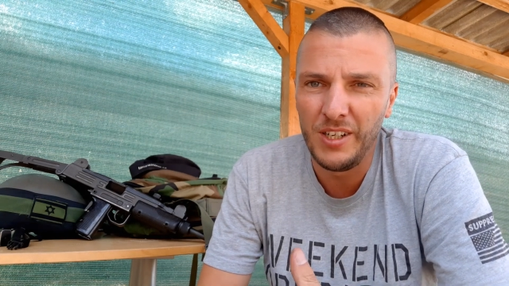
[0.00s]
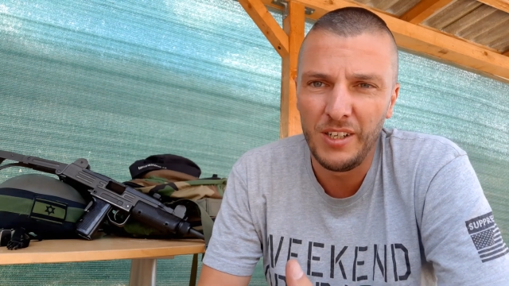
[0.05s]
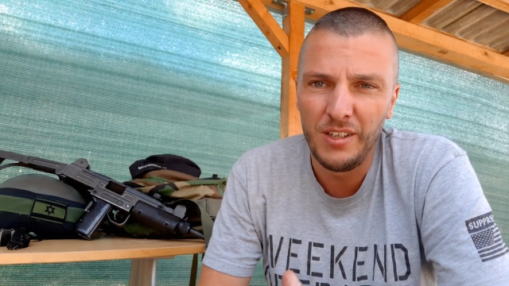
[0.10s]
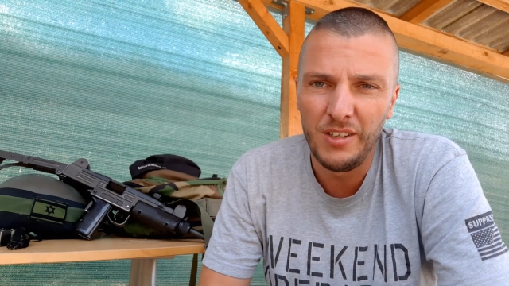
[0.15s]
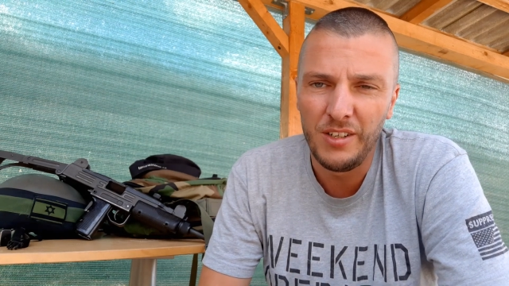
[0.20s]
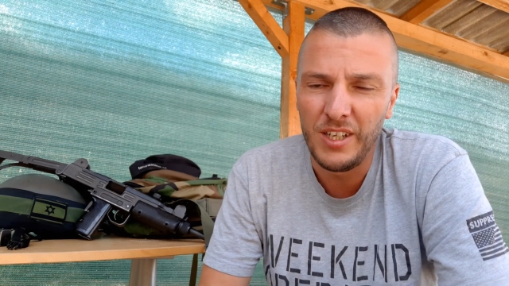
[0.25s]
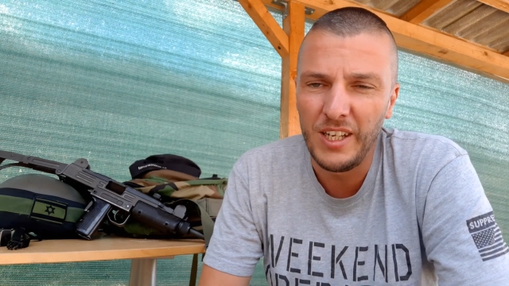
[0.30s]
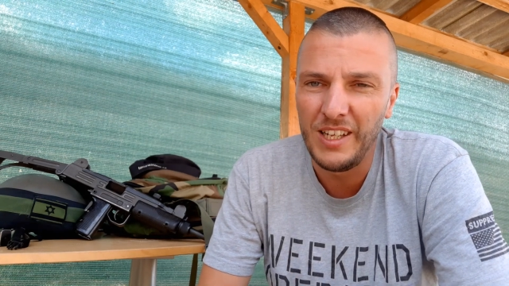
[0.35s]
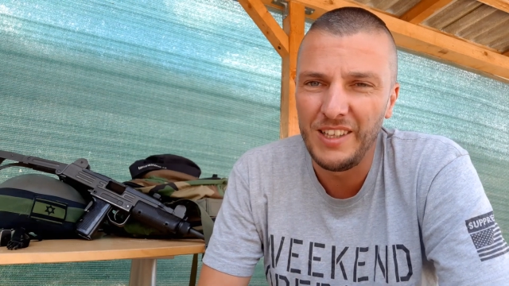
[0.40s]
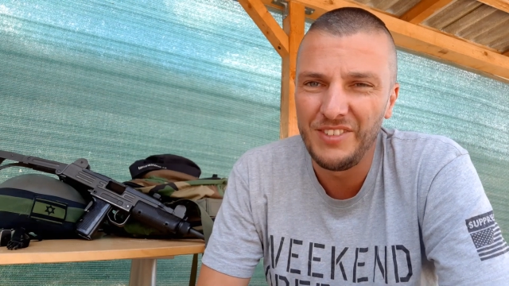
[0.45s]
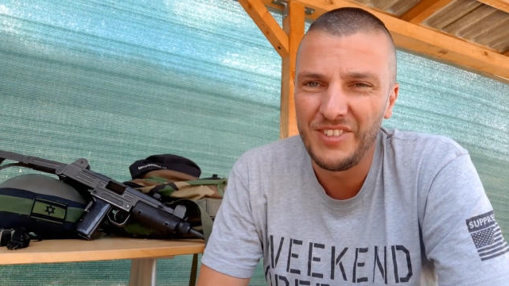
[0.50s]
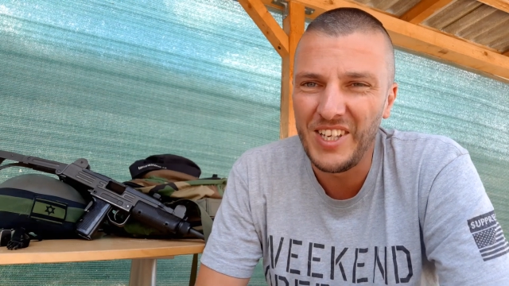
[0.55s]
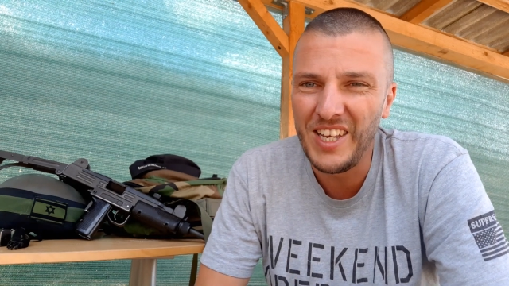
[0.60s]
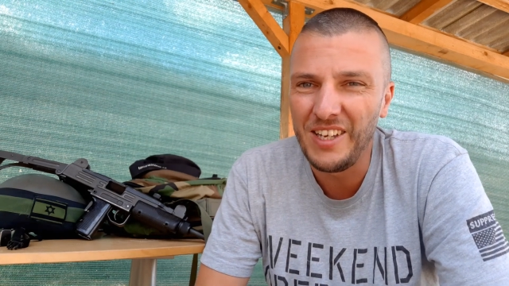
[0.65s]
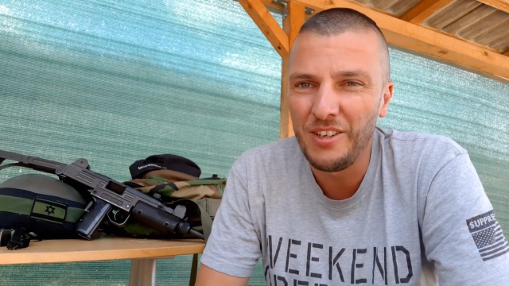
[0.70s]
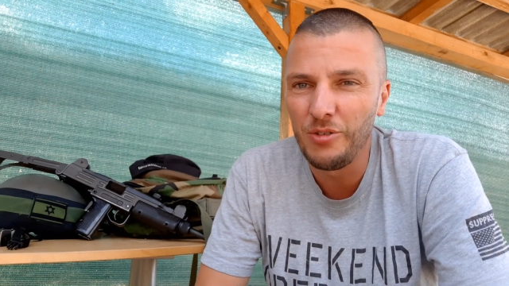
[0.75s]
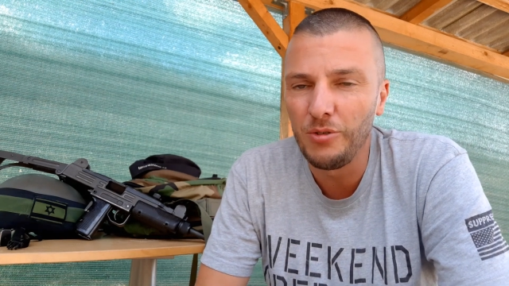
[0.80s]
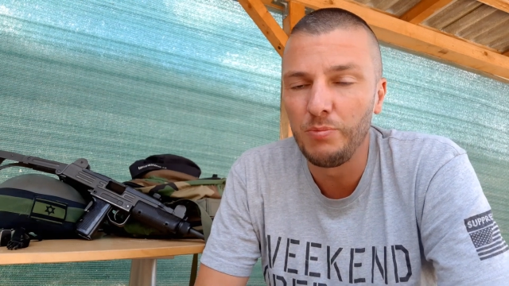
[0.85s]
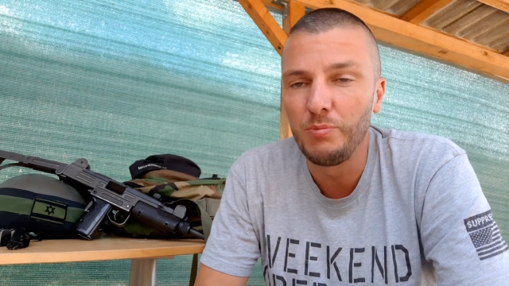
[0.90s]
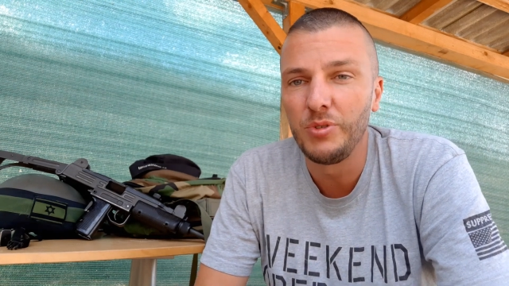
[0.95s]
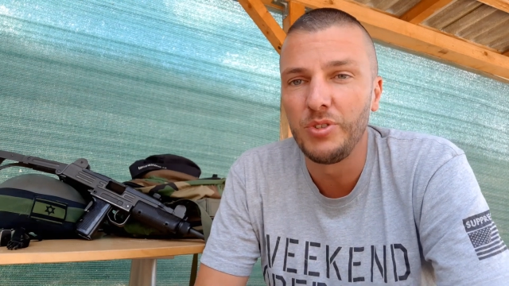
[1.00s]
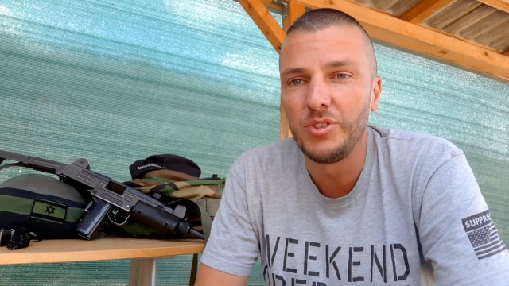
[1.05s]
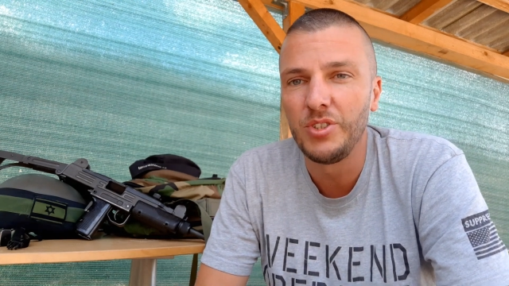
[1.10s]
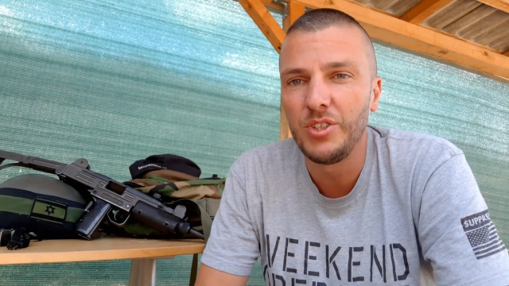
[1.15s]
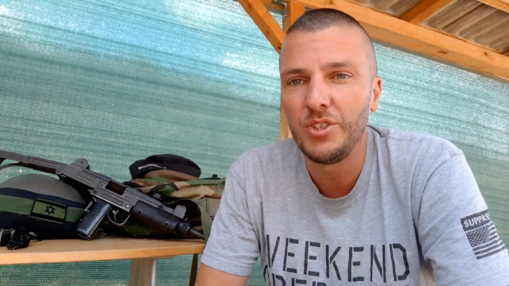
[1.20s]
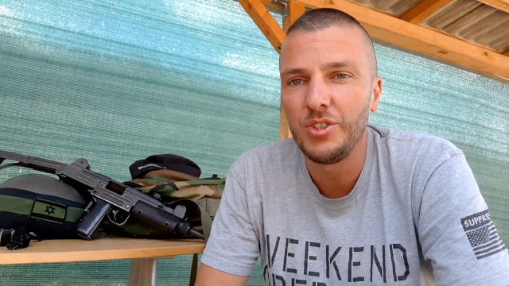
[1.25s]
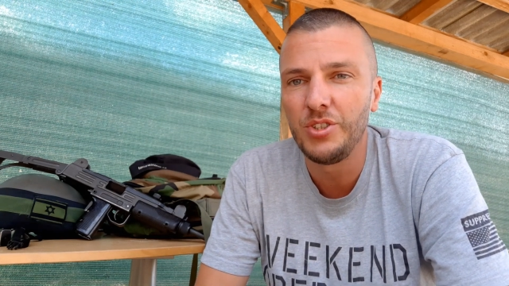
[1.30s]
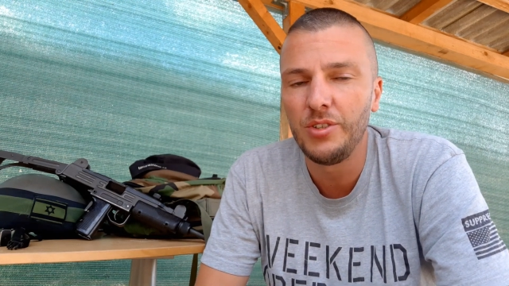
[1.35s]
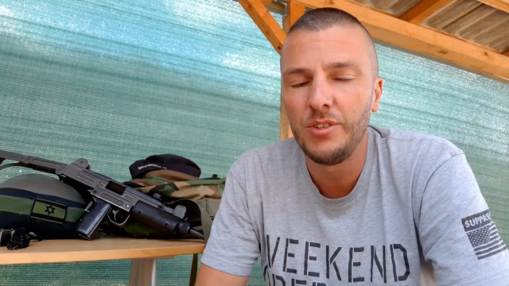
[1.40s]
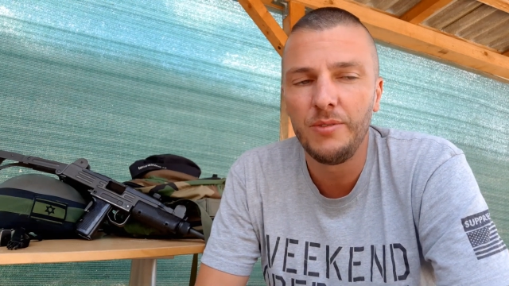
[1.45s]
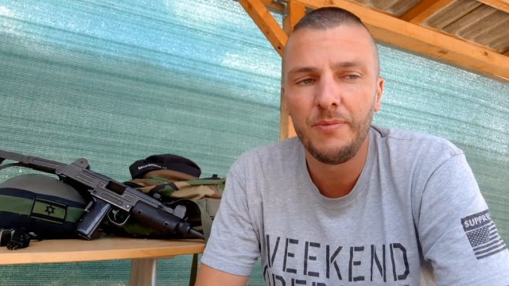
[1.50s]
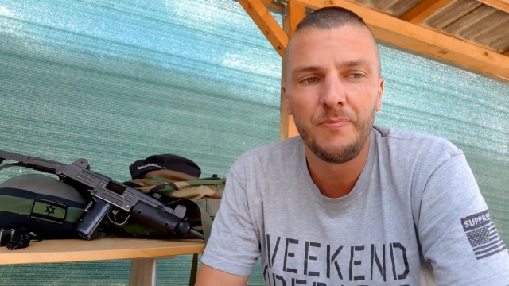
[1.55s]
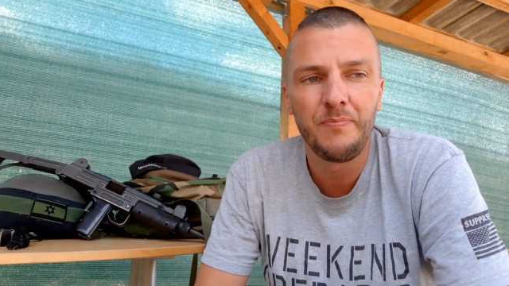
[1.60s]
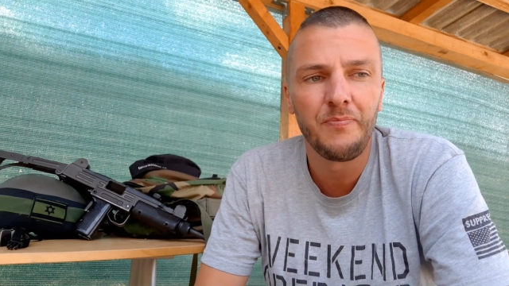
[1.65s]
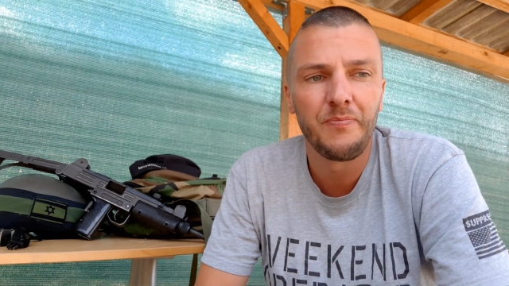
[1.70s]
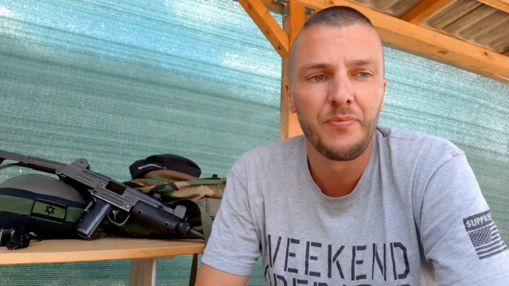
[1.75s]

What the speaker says: in an entangled position.